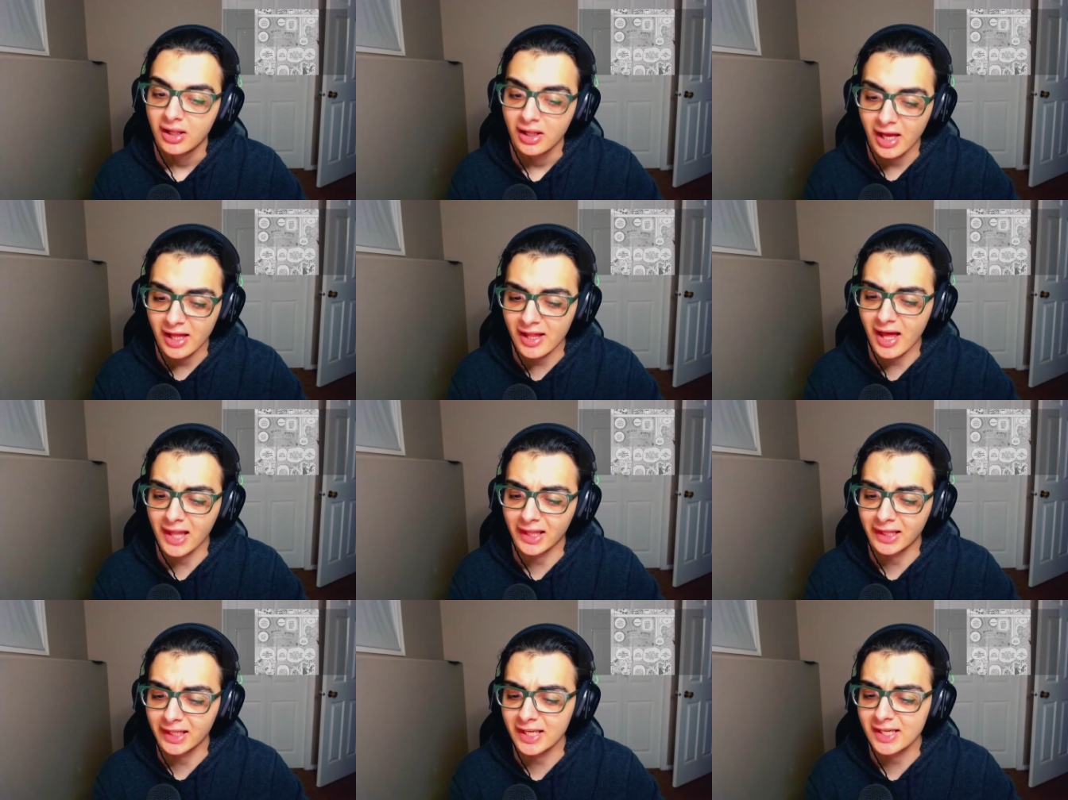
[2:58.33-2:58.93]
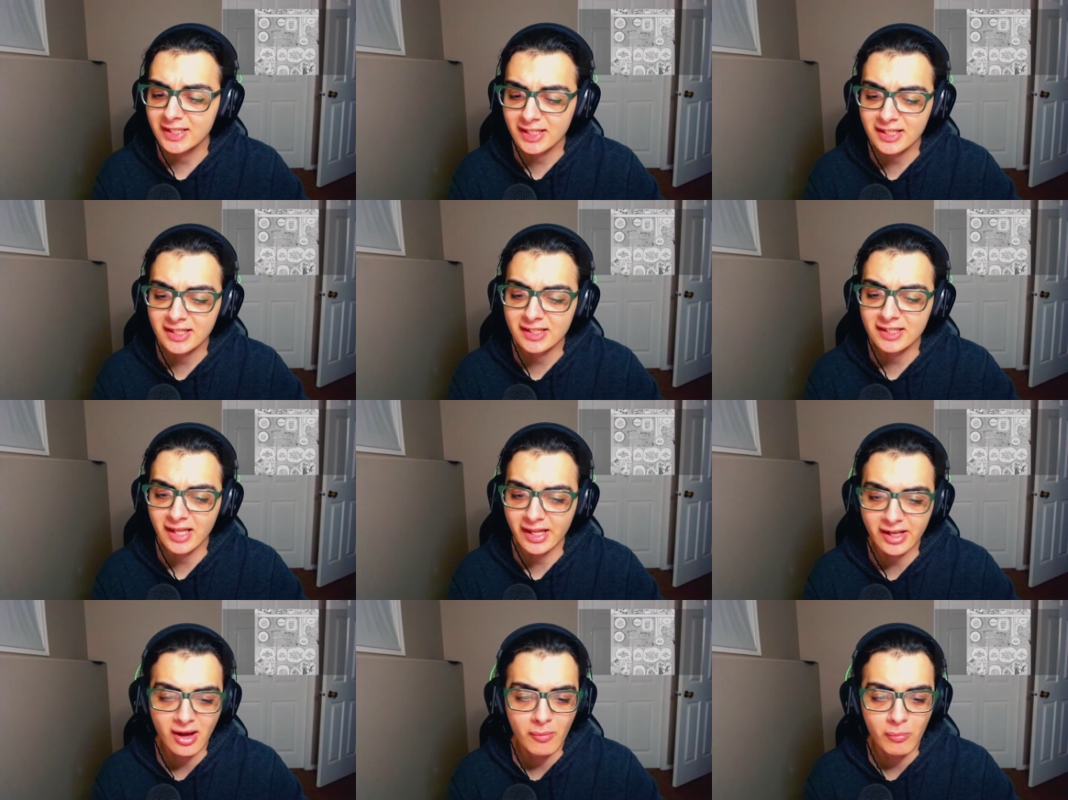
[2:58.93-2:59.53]
At least this is
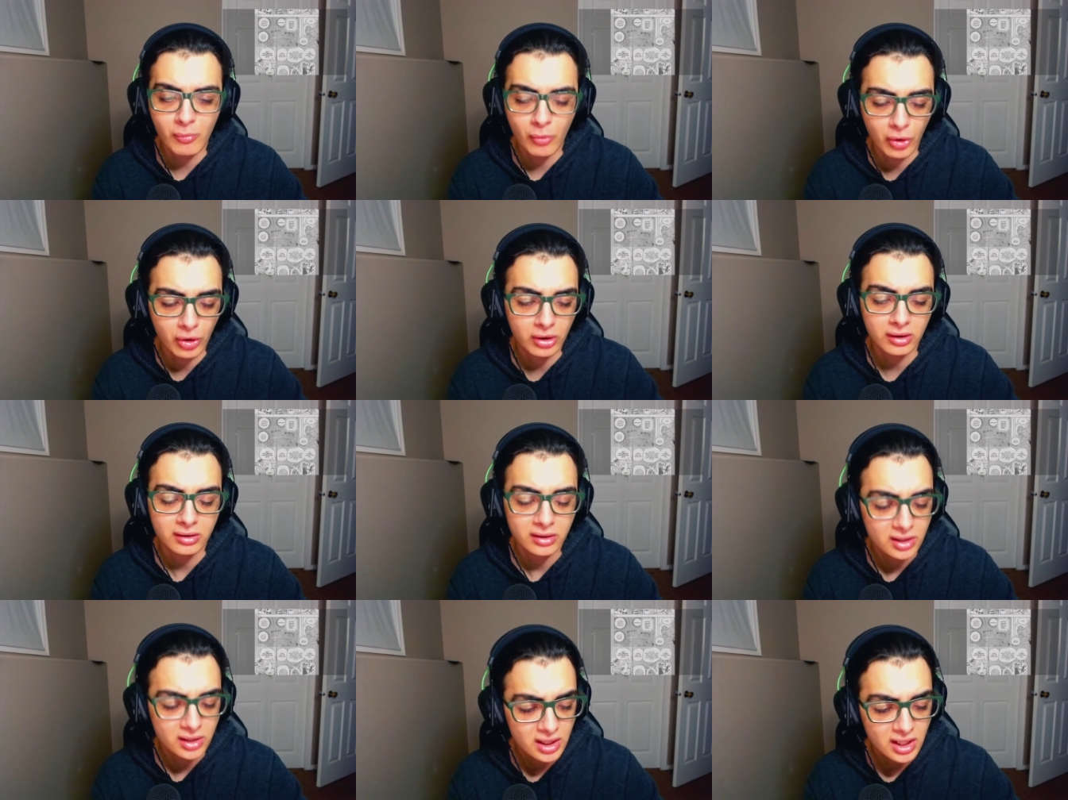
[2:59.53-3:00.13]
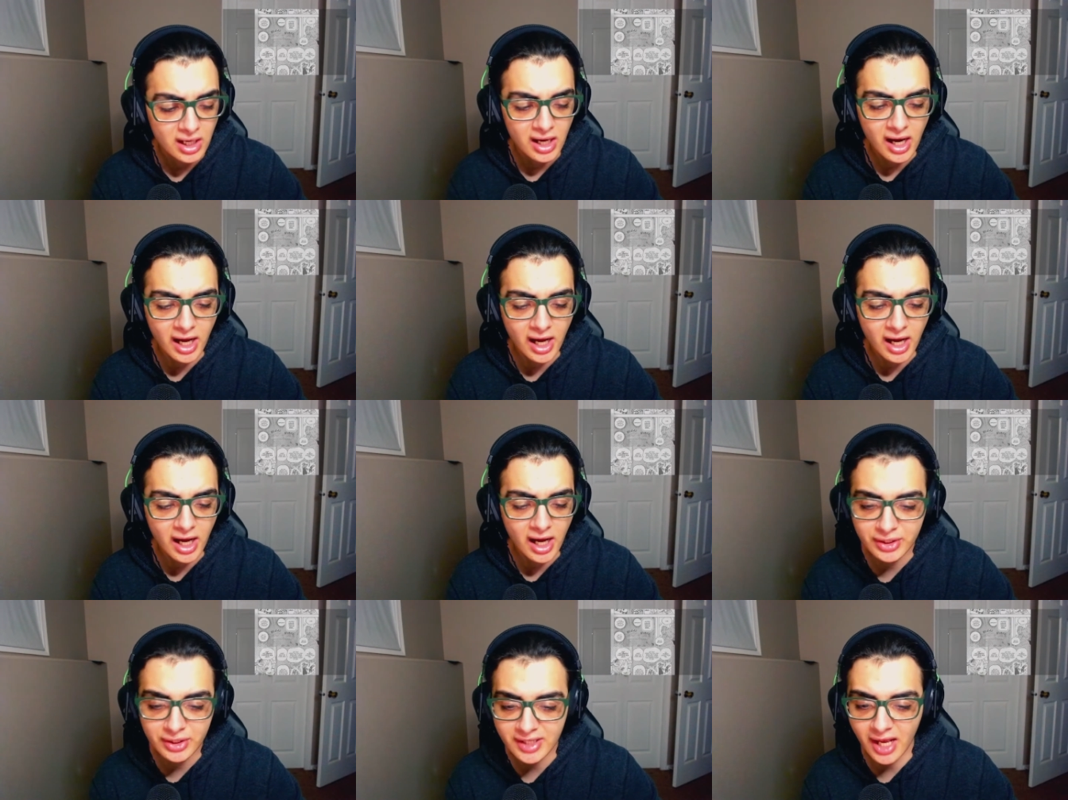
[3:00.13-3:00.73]
like a more
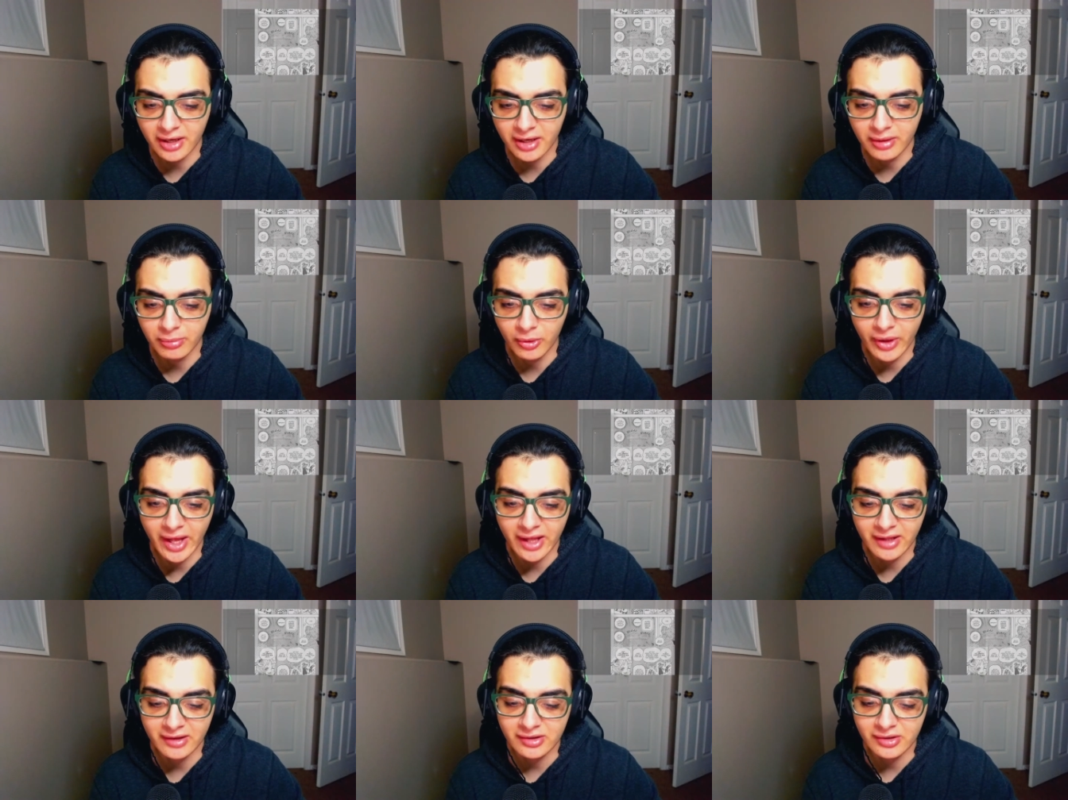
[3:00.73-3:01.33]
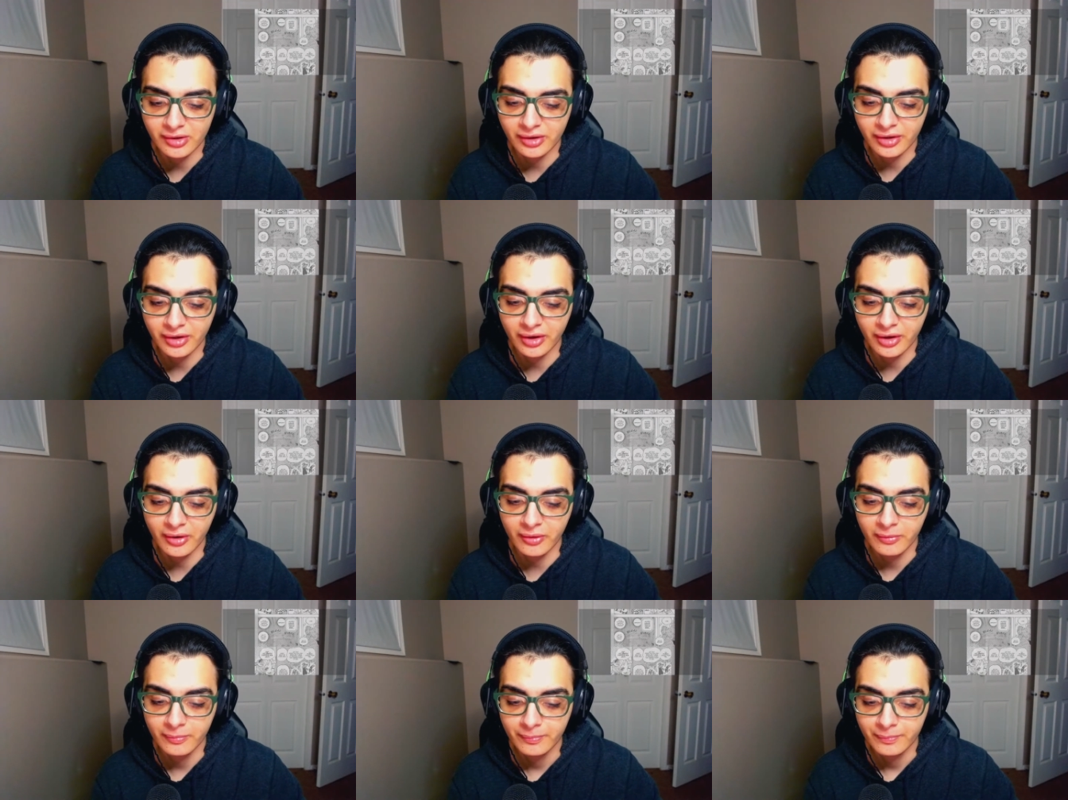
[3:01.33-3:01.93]
understandable answer, you
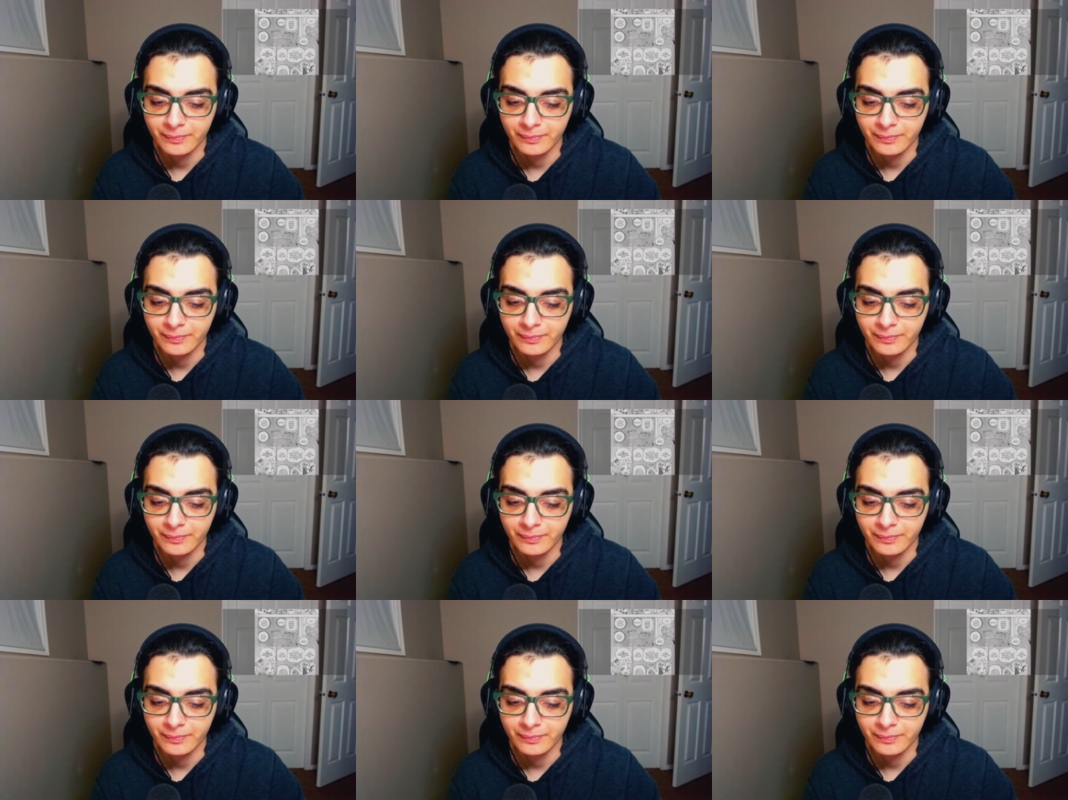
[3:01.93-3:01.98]
know?